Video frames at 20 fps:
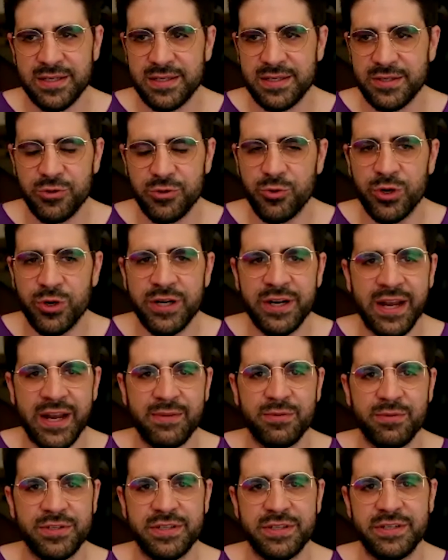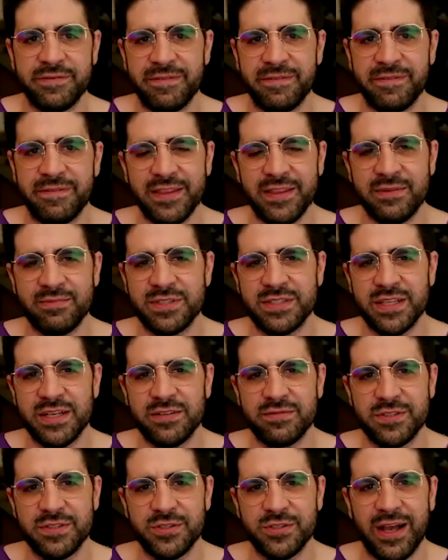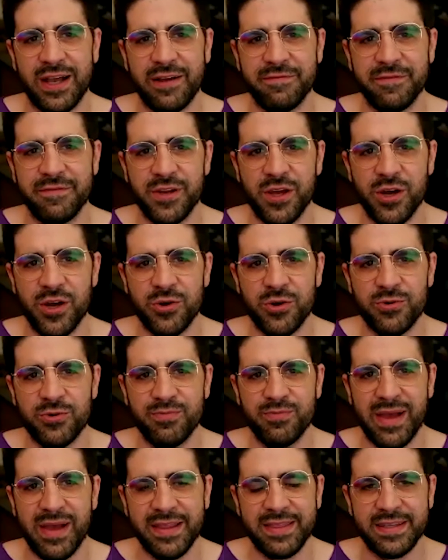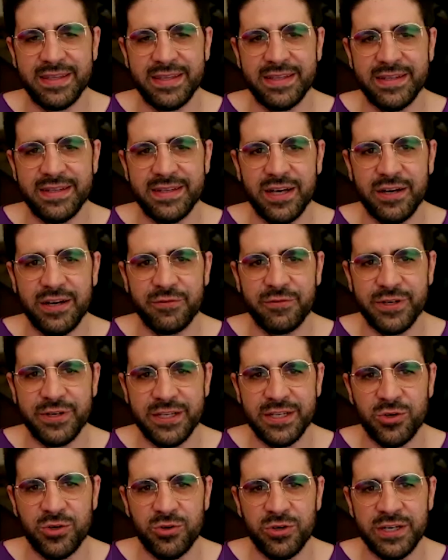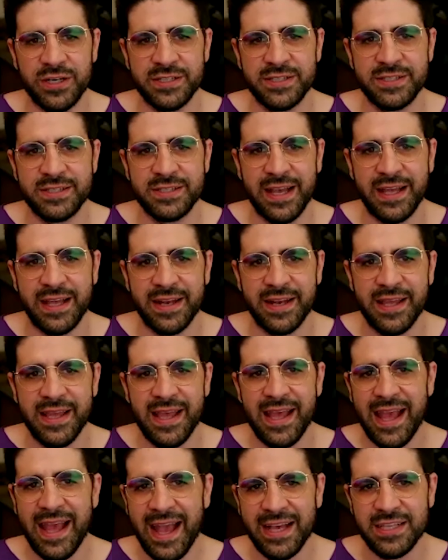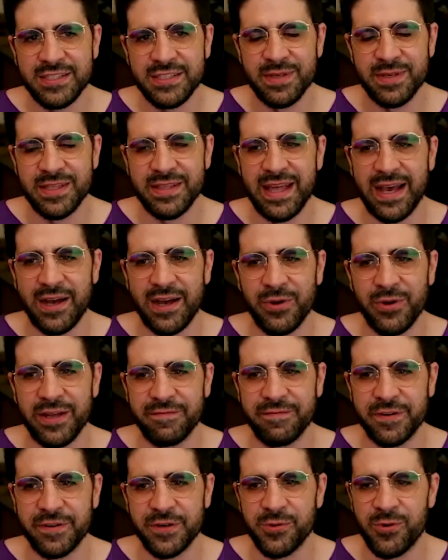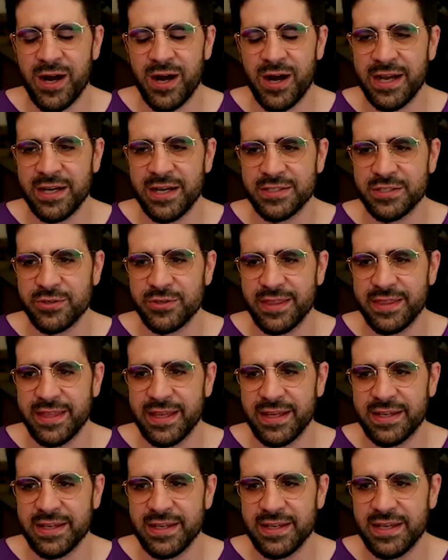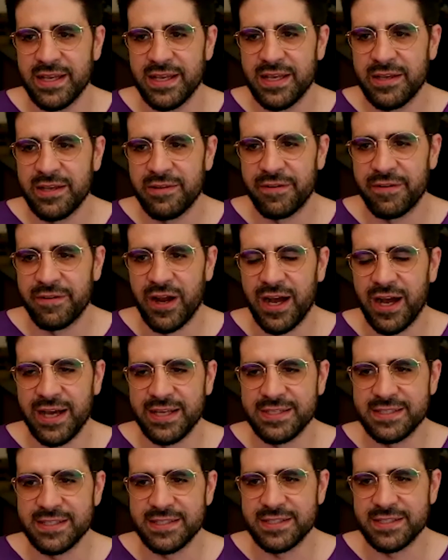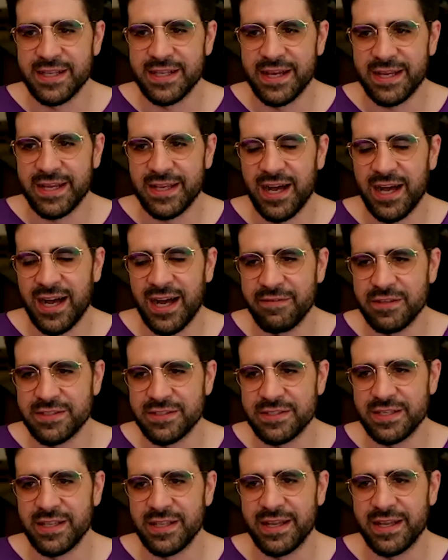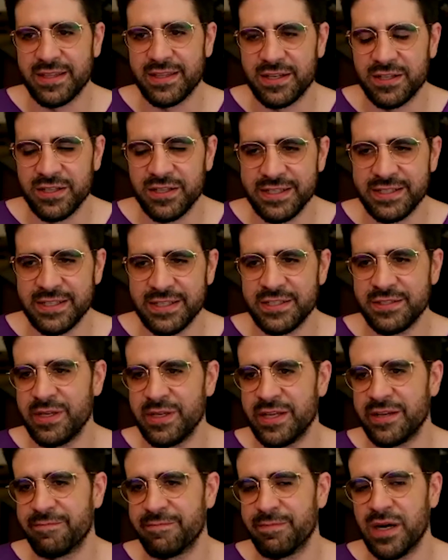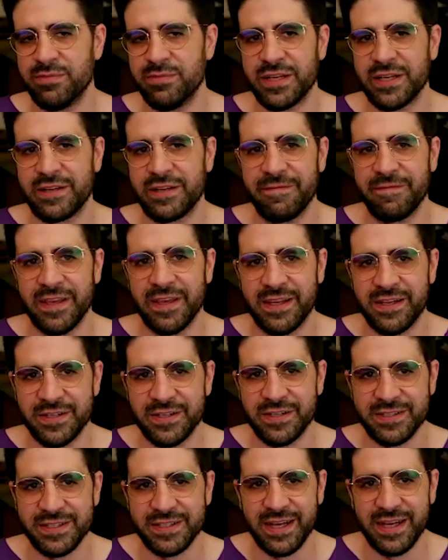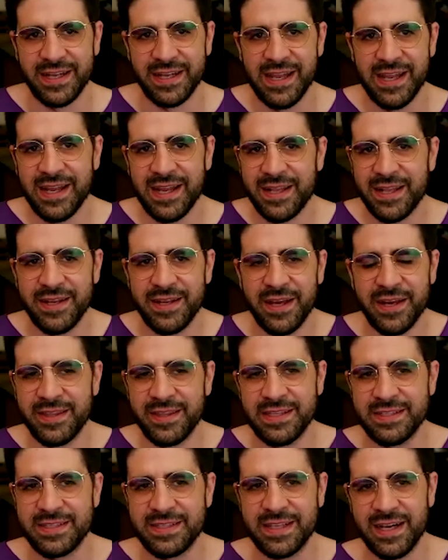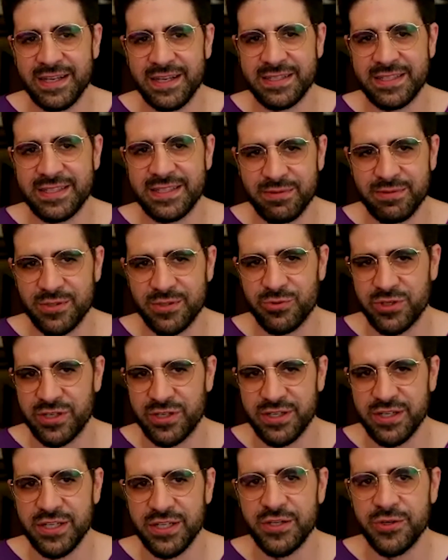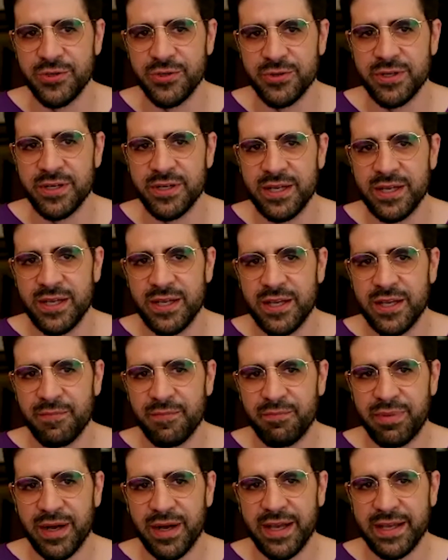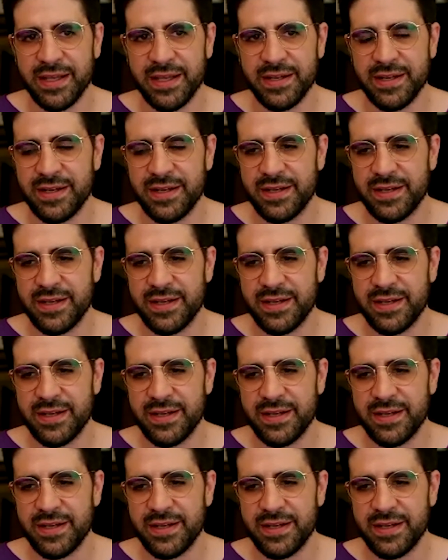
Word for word: who weren't able to defend themselves, who have no method of recourse, and has been that way for a while. So I think for us, it's like obviously like the Clintons being public figures, like none of these concepts were new. But